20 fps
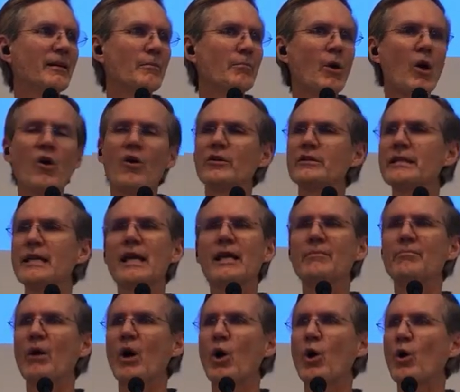Paul said,
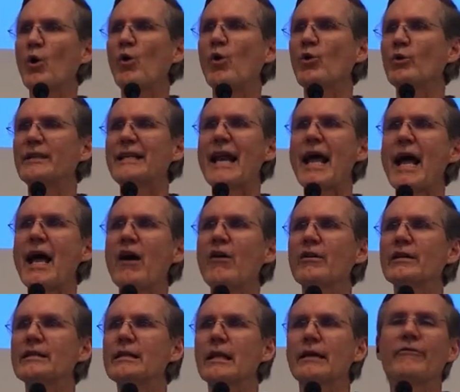Behold,
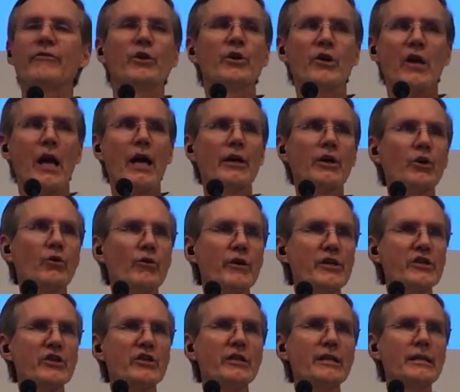now is if you're not a
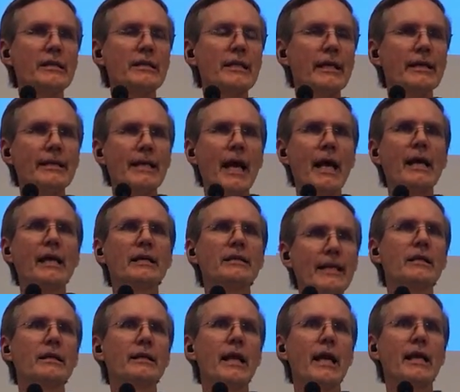Christian, today is
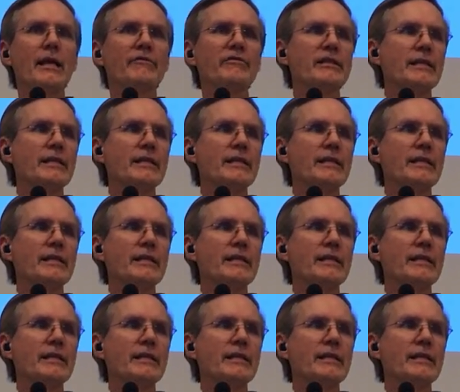the day of